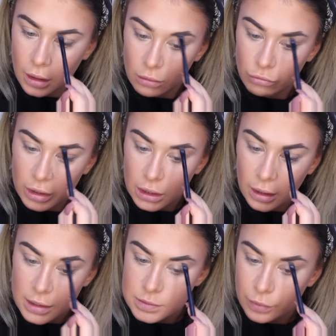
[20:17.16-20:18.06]
I really
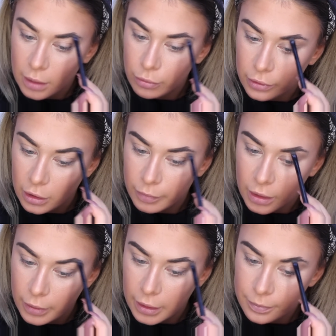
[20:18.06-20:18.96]
like this brow product,
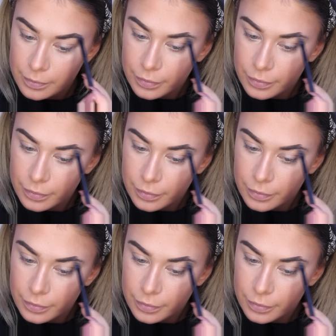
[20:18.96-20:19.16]
by the way.